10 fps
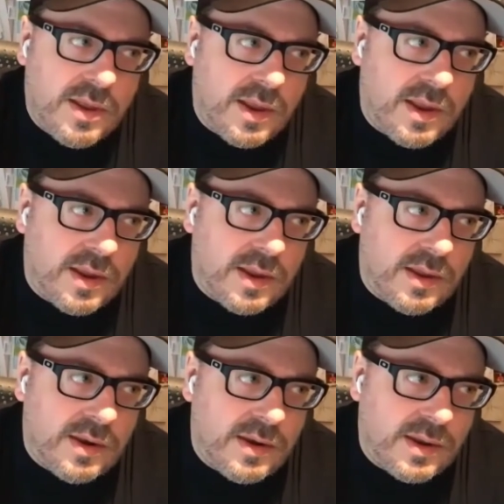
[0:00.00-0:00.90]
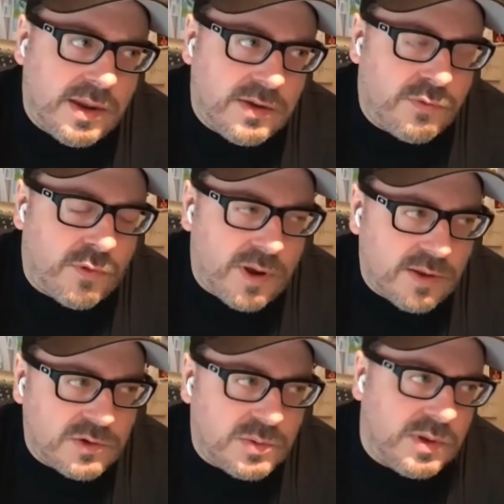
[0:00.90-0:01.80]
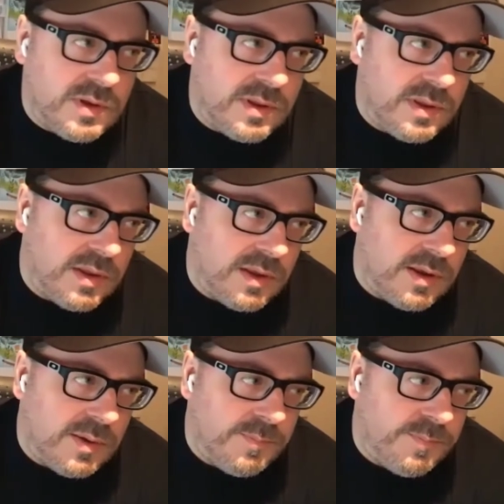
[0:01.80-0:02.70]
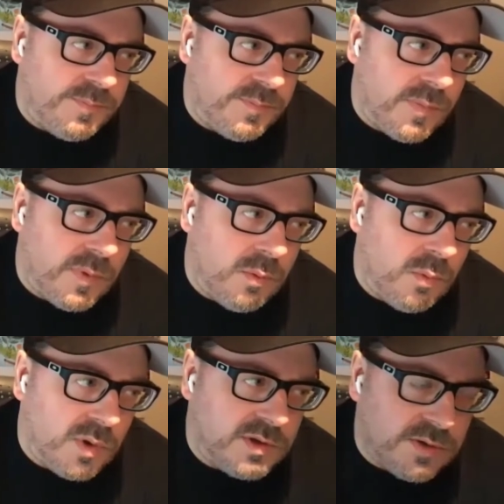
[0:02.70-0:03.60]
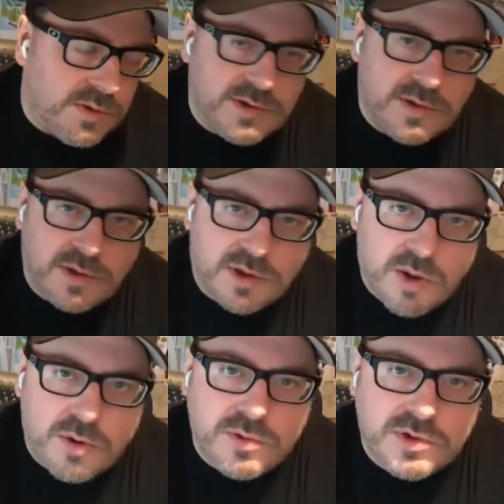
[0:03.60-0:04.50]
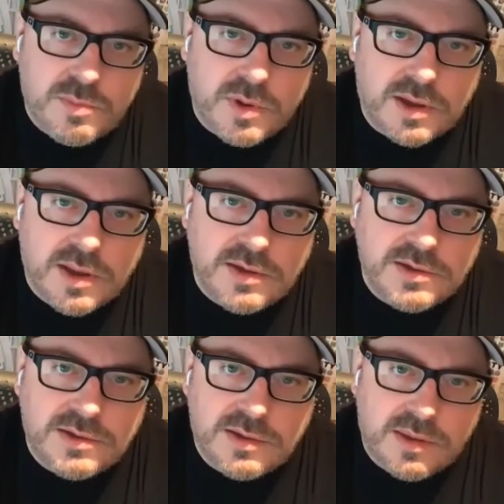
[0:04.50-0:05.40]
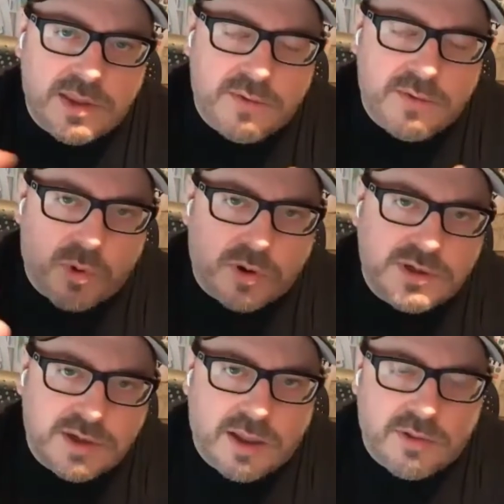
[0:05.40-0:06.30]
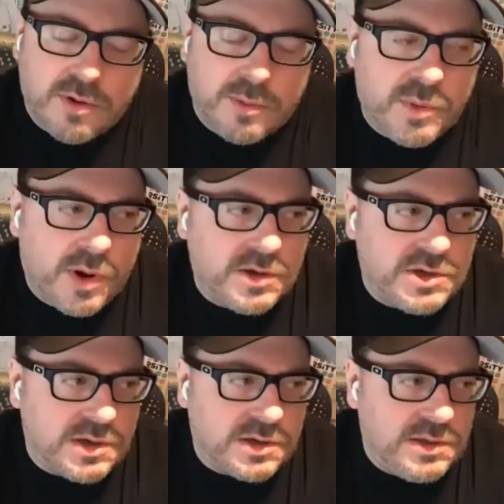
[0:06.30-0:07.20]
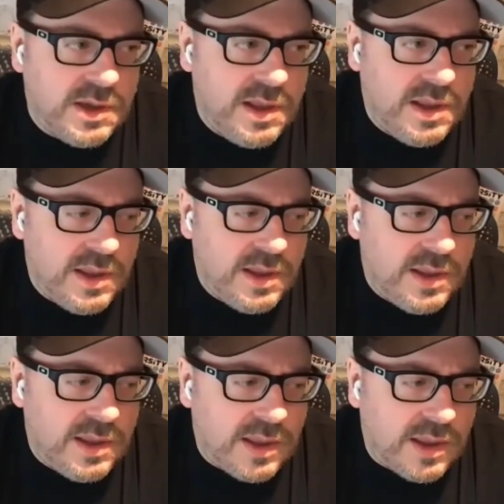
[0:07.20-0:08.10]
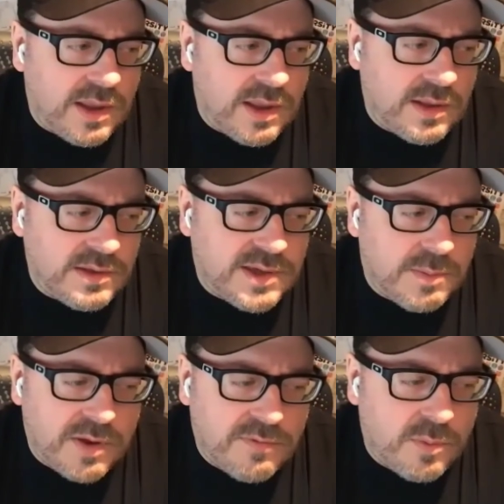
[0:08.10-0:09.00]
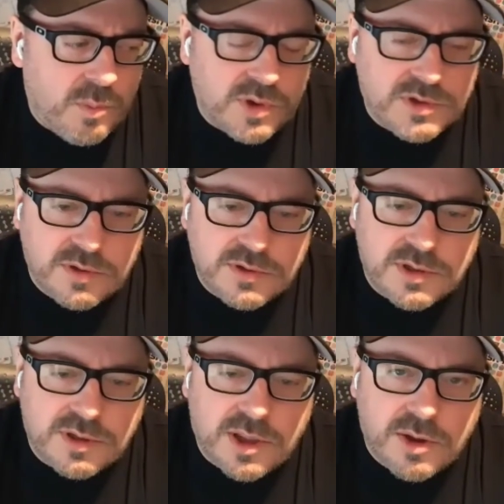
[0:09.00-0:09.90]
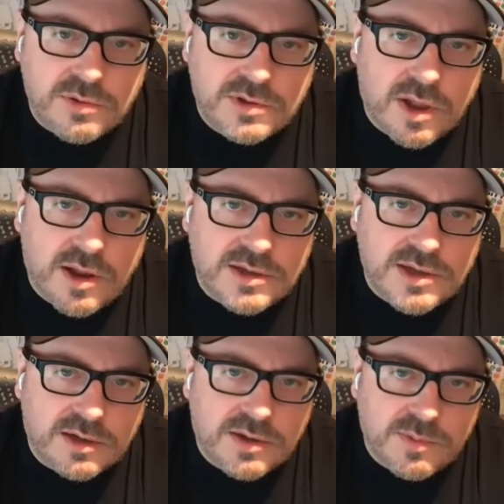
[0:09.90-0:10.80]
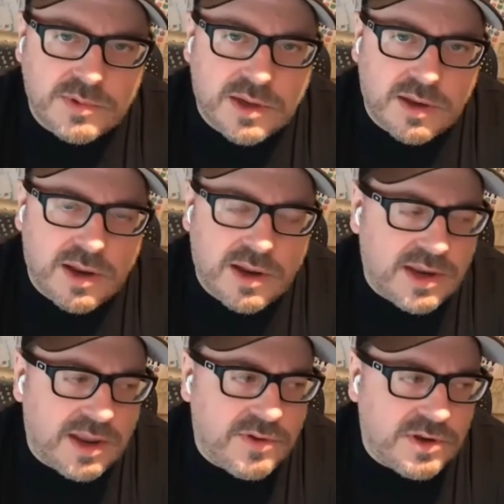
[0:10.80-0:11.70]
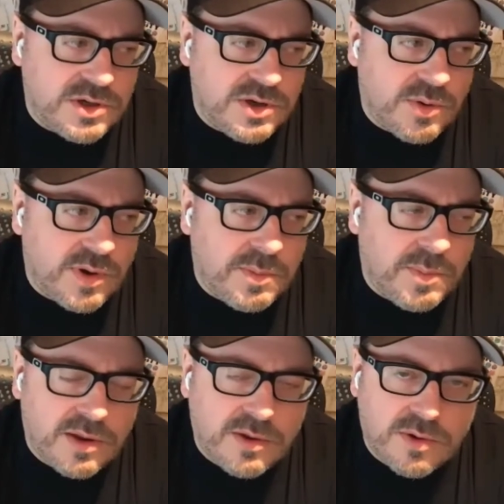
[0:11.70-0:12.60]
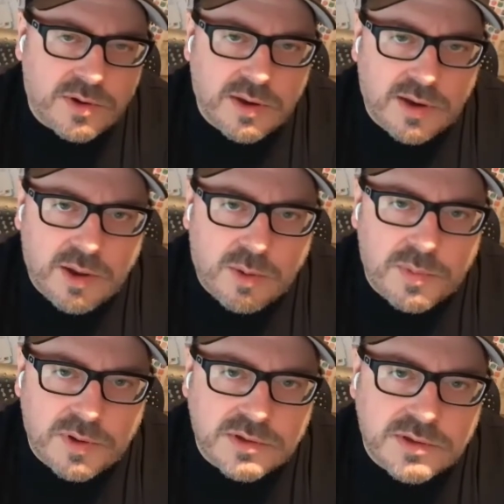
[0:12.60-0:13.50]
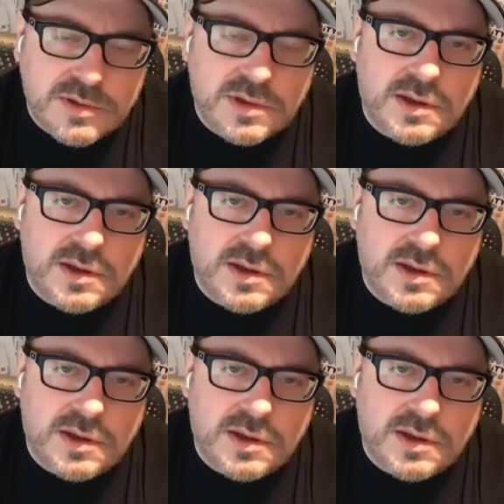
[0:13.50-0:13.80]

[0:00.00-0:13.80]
And he's friends with Wizards of the Coast because they've worked together on projects. And somebody from Wizards of the Coast contacted him and said, hey, David, do you know anybody who could help us